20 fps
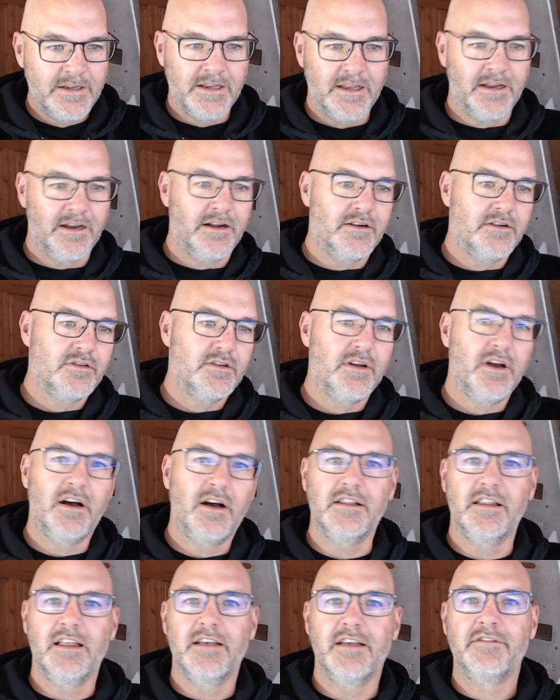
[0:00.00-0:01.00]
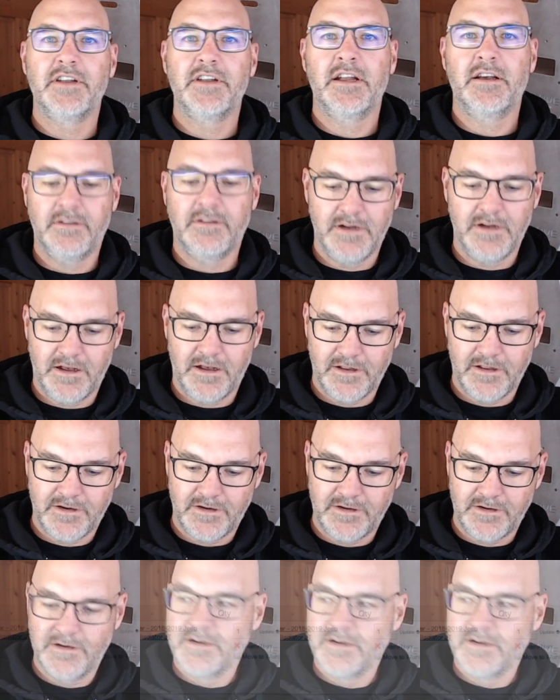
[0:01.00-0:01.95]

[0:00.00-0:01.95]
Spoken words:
you know, $1,100